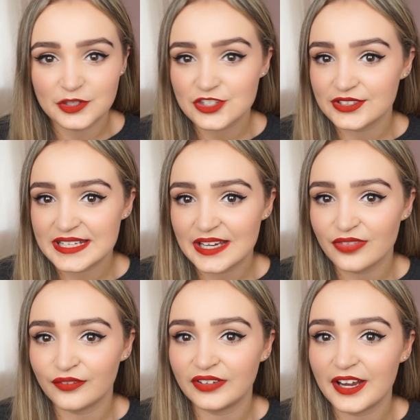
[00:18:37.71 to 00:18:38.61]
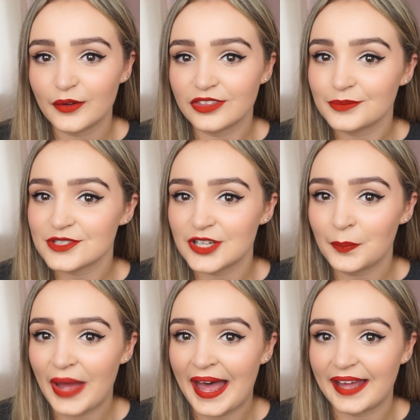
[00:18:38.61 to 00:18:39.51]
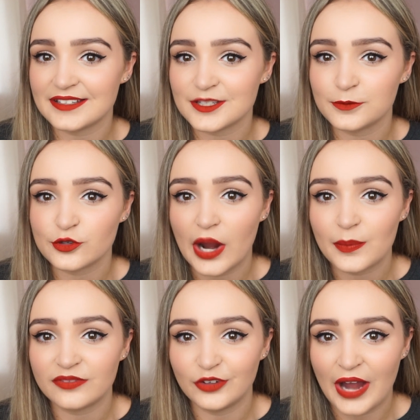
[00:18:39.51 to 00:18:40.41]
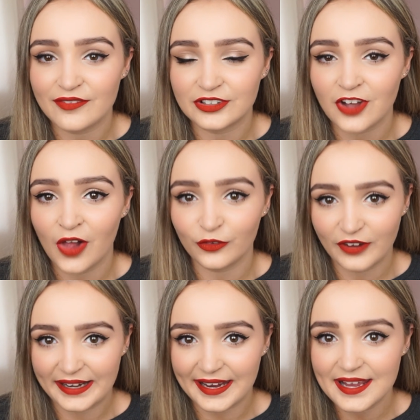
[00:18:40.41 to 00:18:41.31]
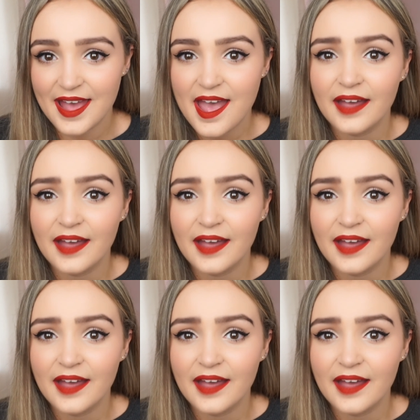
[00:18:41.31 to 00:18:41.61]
Be sure to give the video a thumbs up and subscribe if you haven't already.